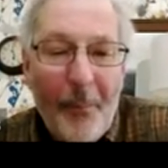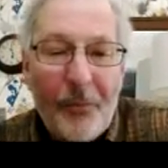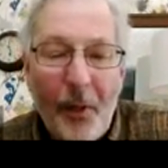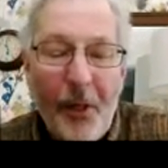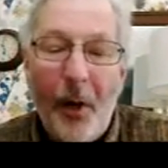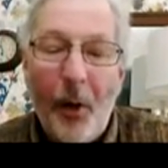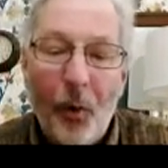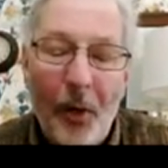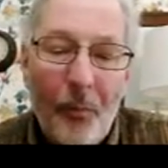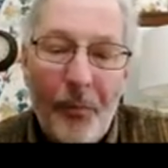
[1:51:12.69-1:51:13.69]
So anyway,
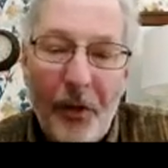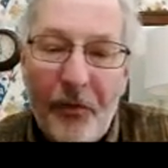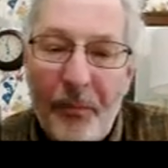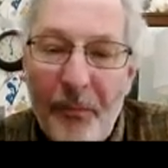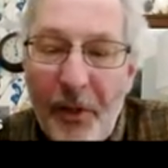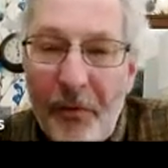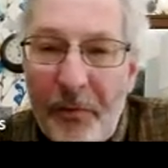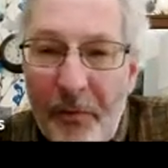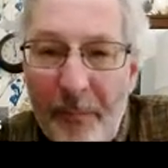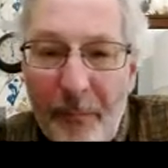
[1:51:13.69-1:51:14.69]

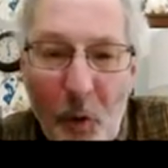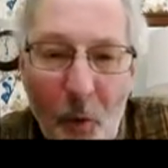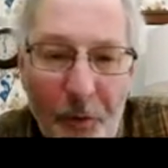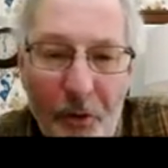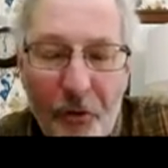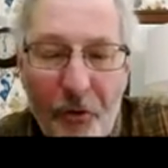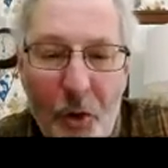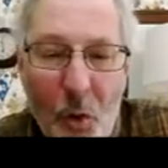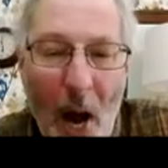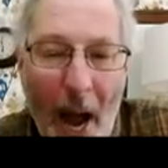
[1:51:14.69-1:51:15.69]
this voltage is
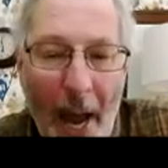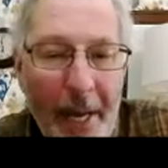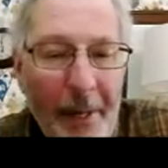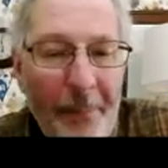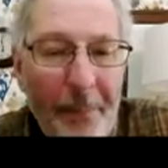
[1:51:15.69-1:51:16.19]
too high,